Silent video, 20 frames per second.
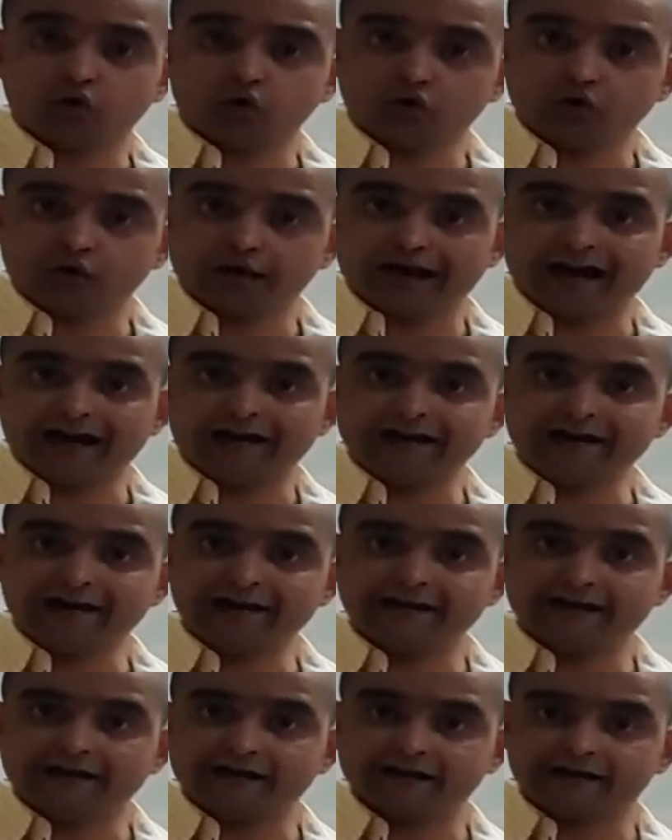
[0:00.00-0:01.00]
your
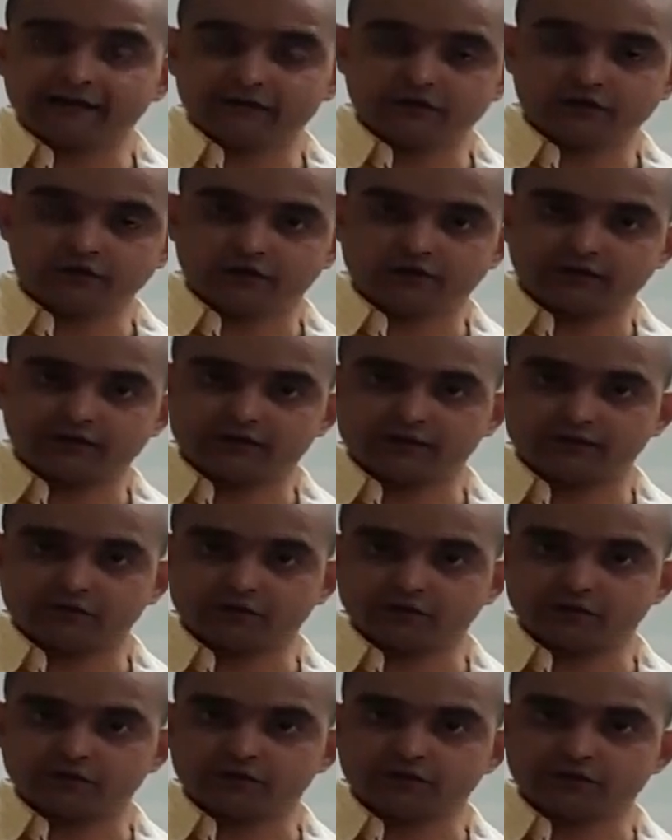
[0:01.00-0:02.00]
ideas in your
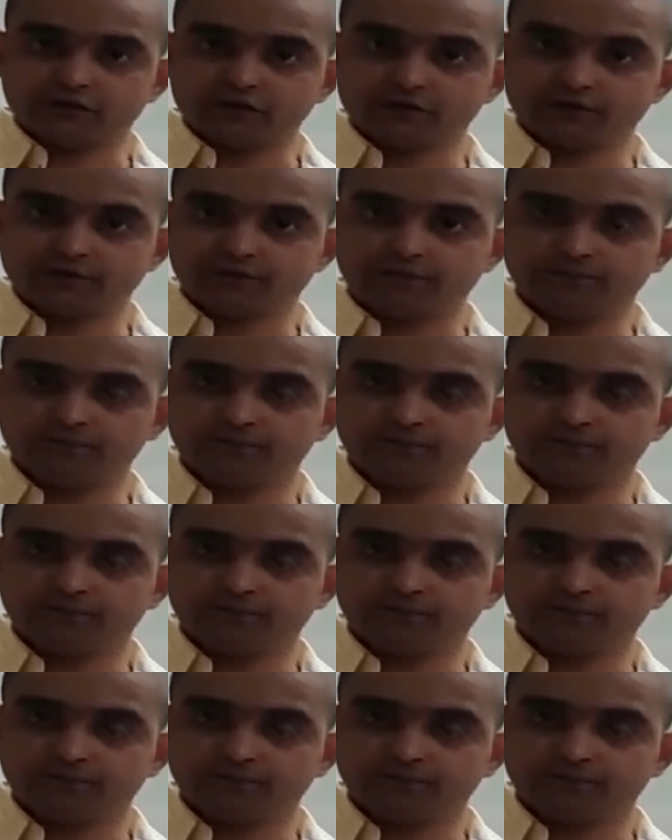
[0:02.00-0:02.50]
response?